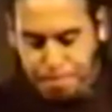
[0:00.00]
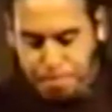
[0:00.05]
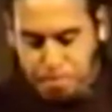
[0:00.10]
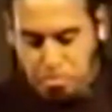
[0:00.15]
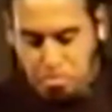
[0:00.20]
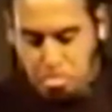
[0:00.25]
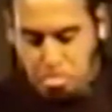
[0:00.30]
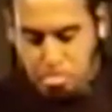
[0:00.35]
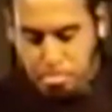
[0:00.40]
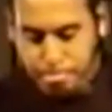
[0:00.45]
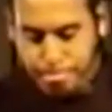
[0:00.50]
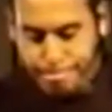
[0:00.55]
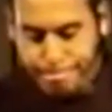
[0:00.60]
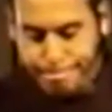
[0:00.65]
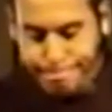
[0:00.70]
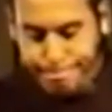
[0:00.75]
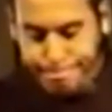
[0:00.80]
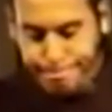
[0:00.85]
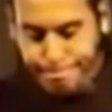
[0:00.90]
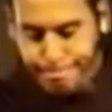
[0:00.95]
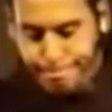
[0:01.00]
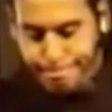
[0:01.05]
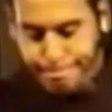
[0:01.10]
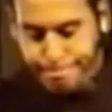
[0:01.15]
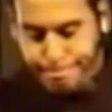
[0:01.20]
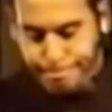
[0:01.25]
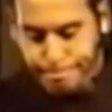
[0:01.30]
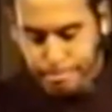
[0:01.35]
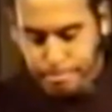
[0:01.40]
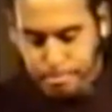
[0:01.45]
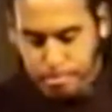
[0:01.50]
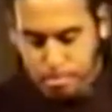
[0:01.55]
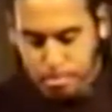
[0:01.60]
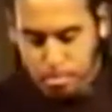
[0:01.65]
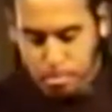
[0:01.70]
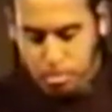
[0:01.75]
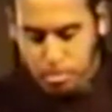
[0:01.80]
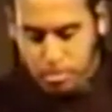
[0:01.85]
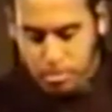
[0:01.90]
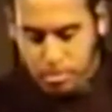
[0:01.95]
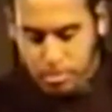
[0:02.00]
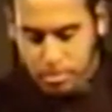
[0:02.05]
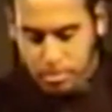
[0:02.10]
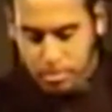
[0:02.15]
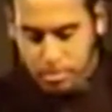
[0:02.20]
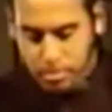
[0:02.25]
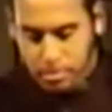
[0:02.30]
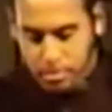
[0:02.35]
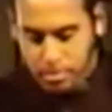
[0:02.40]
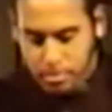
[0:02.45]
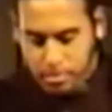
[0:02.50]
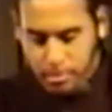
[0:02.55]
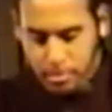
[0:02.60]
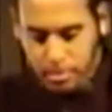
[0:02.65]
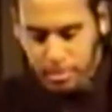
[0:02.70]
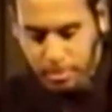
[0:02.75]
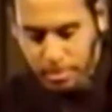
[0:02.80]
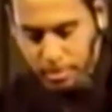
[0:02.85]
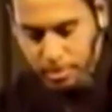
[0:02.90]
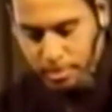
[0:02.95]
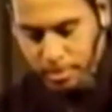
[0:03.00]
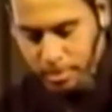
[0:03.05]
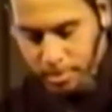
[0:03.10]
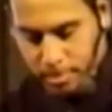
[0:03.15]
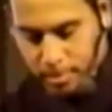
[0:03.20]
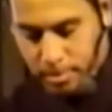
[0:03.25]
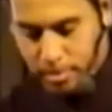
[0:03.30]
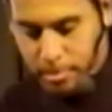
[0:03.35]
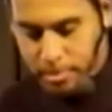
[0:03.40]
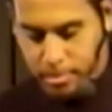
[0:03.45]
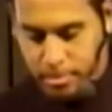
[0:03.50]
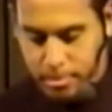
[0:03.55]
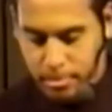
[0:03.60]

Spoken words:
[no speech]